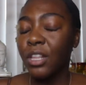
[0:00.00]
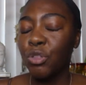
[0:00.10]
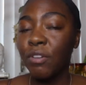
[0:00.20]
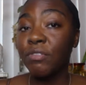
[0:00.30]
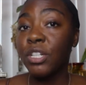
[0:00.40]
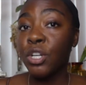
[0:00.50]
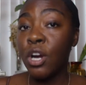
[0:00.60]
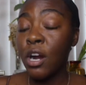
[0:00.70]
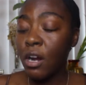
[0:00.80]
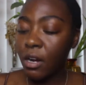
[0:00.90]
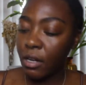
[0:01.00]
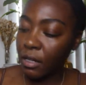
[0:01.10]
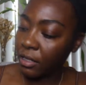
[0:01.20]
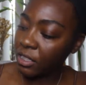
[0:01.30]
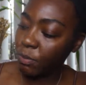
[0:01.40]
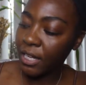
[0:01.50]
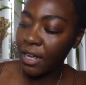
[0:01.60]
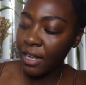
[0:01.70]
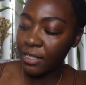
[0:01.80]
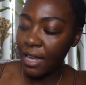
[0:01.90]
Thrifted curls
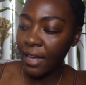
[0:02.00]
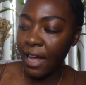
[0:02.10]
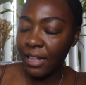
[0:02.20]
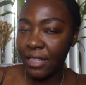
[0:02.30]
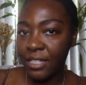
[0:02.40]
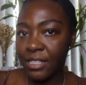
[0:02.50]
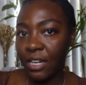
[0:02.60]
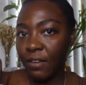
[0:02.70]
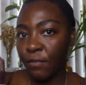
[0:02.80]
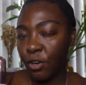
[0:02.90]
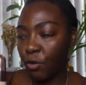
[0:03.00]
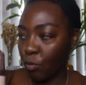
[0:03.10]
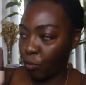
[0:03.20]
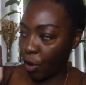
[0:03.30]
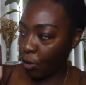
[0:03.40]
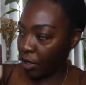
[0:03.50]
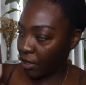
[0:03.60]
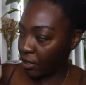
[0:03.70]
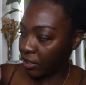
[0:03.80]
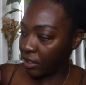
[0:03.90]
because I got these set of
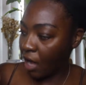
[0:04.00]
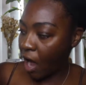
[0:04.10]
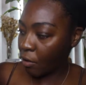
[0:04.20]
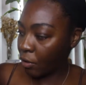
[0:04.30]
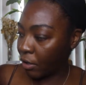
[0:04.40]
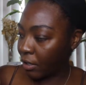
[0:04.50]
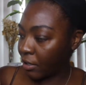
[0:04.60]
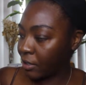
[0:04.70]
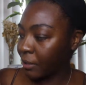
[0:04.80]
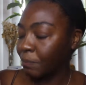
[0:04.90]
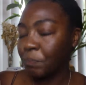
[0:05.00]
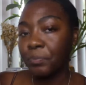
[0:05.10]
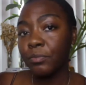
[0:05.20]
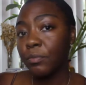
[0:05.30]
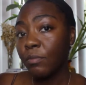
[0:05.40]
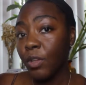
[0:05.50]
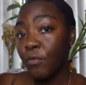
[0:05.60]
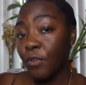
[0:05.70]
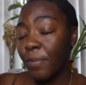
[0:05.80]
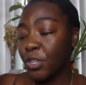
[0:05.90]
rollers, the hot rollers
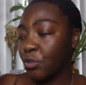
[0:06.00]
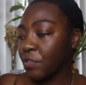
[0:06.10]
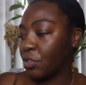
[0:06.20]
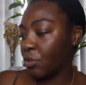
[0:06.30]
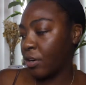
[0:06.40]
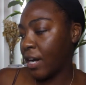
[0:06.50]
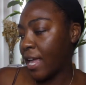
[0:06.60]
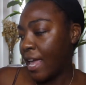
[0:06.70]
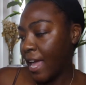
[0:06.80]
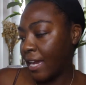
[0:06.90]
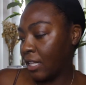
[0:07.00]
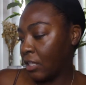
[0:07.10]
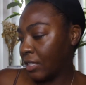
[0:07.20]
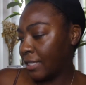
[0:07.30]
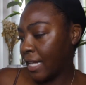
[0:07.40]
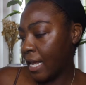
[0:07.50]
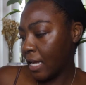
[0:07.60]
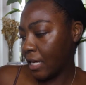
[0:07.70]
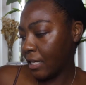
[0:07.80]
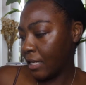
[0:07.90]
from the thrift store and it looks
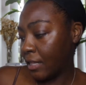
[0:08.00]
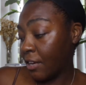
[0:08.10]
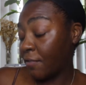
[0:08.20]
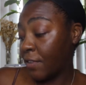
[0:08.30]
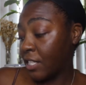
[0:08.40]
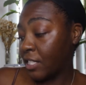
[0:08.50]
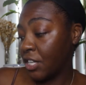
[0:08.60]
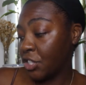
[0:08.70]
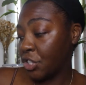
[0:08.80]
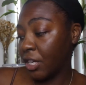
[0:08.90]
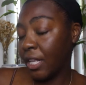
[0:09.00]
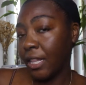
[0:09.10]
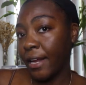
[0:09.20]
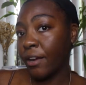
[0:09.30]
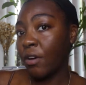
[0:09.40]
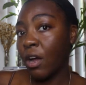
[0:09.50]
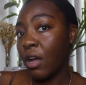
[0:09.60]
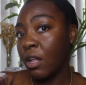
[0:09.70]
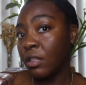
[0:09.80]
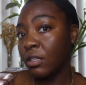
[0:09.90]
like they're vintage
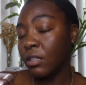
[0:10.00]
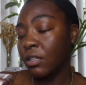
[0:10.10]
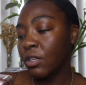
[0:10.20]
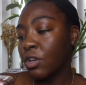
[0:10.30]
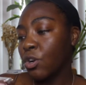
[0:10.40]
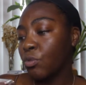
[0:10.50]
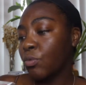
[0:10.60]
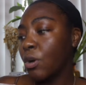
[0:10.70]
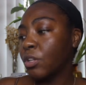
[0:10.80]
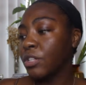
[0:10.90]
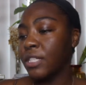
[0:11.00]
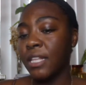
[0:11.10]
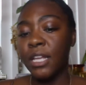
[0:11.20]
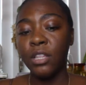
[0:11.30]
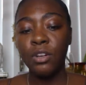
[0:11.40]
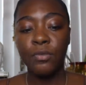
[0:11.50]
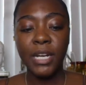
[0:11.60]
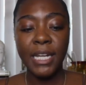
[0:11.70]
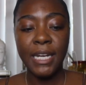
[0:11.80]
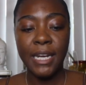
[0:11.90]
Clairol rollers and they look
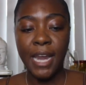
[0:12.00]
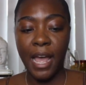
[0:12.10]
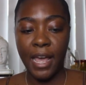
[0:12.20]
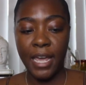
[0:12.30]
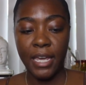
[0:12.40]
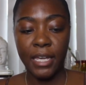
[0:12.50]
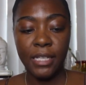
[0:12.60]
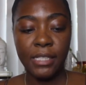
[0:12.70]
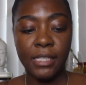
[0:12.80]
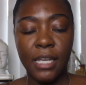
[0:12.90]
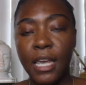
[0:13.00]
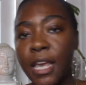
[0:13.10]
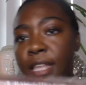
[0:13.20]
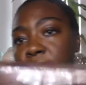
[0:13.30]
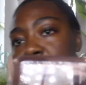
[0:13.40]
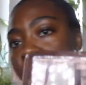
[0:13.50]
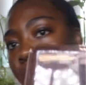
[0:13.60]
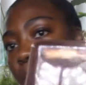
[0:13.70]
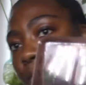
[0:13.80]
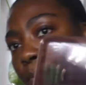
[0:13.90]
really nice. They
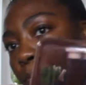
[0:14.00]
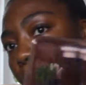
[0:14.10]
came